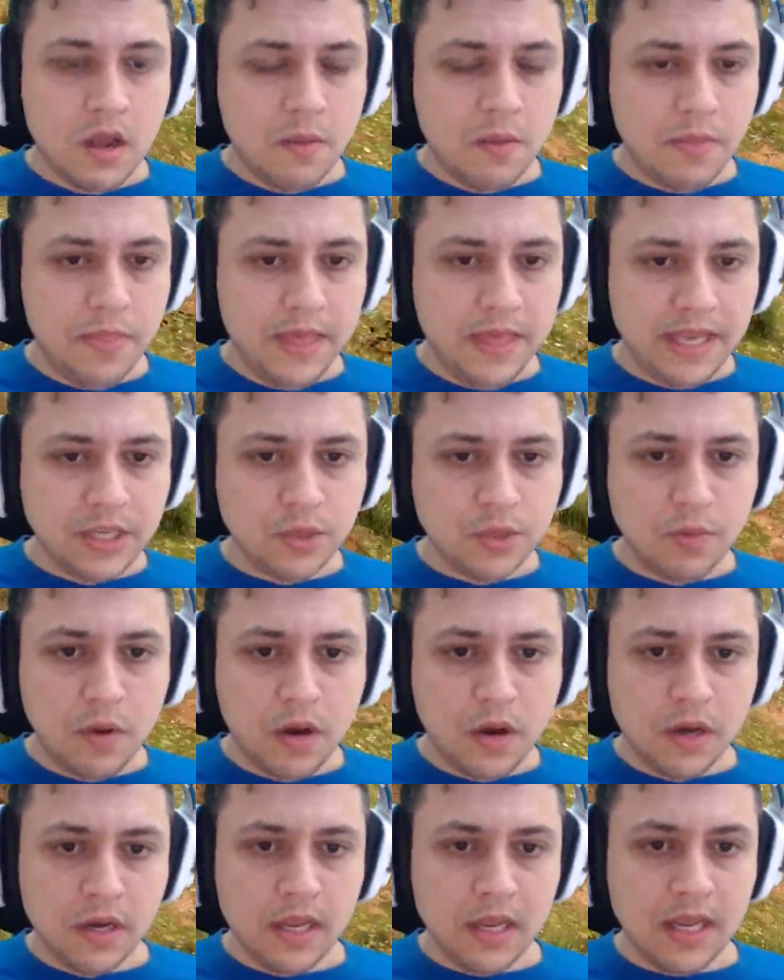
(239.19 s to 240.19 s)
This
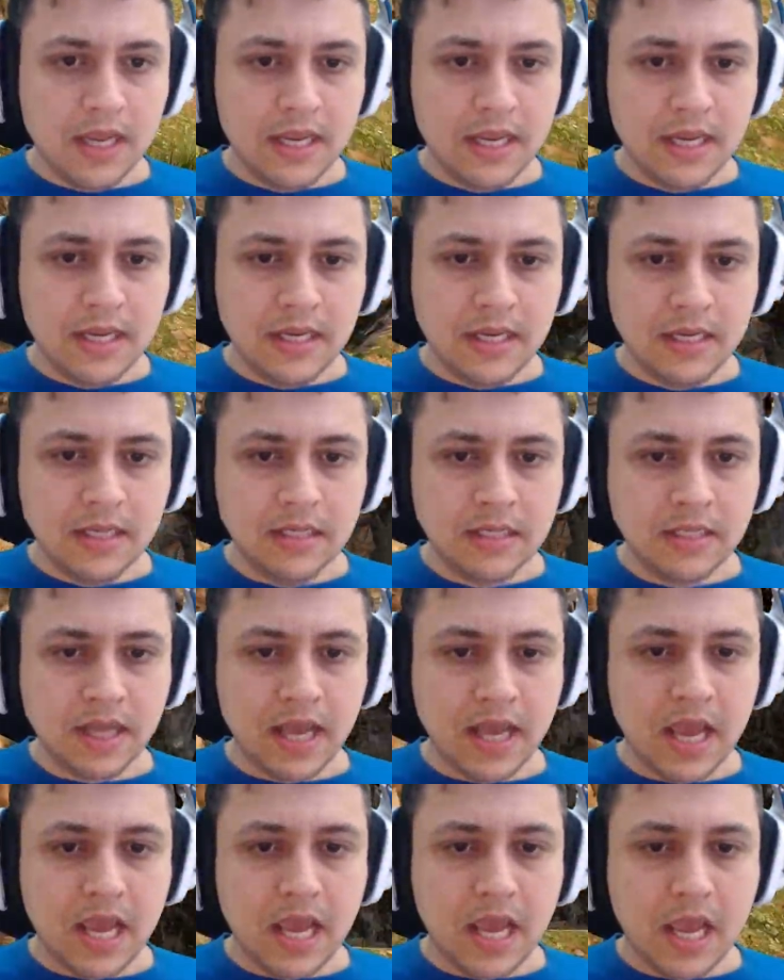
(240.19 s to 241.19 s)
one is
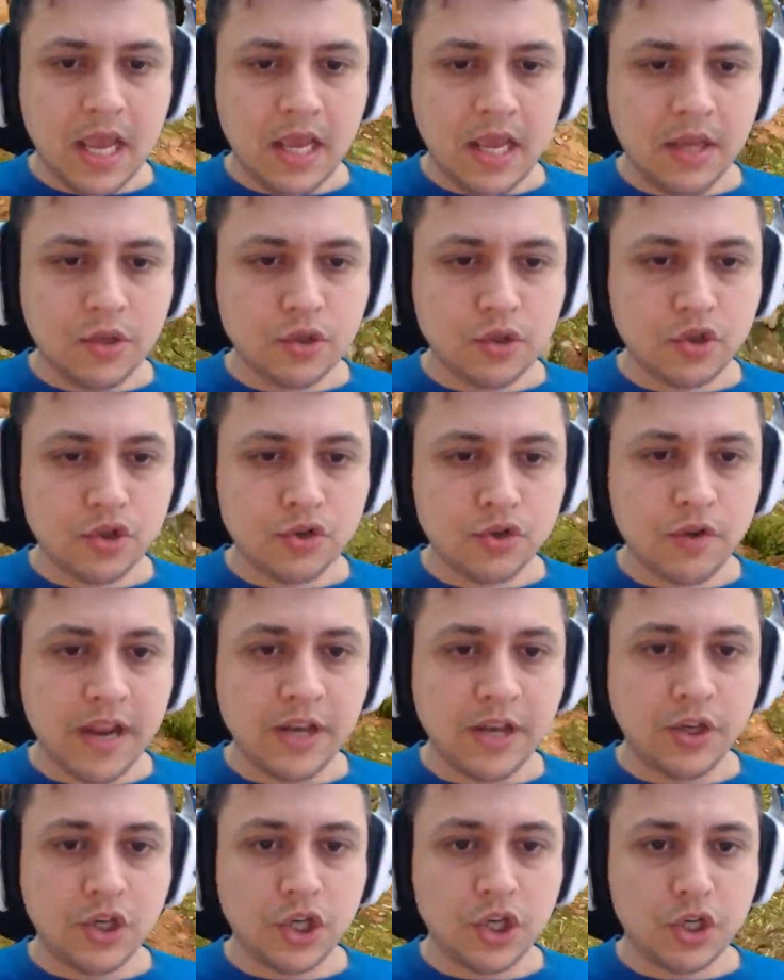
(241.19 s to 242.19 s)
a
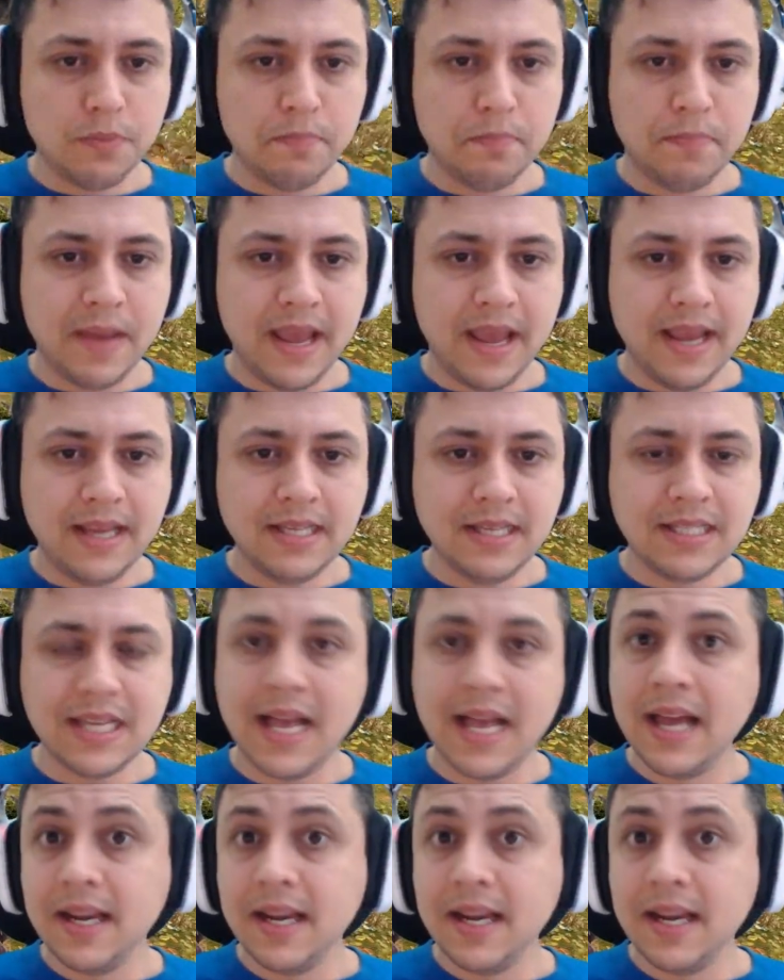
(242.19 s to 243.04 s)
trench base and a